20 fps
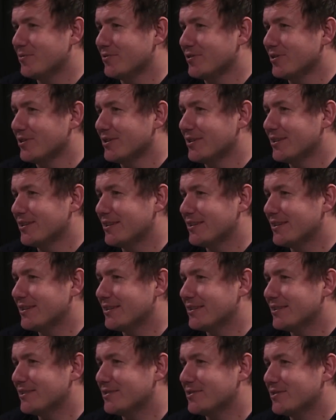prefer?
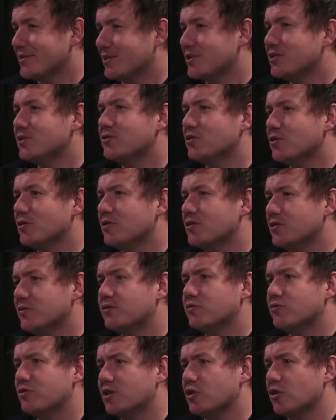Because you did, hmm.
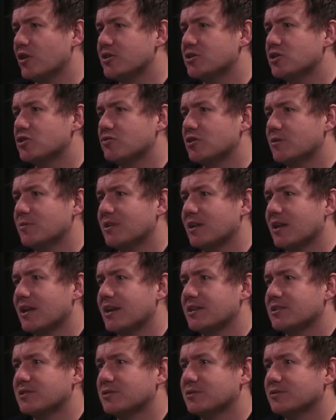you've really got into streaming the
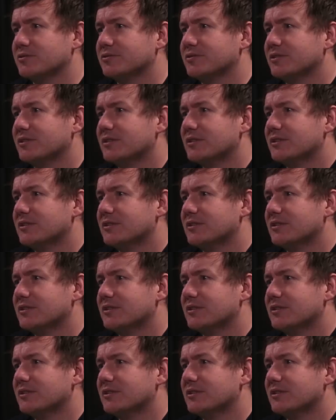last sort of.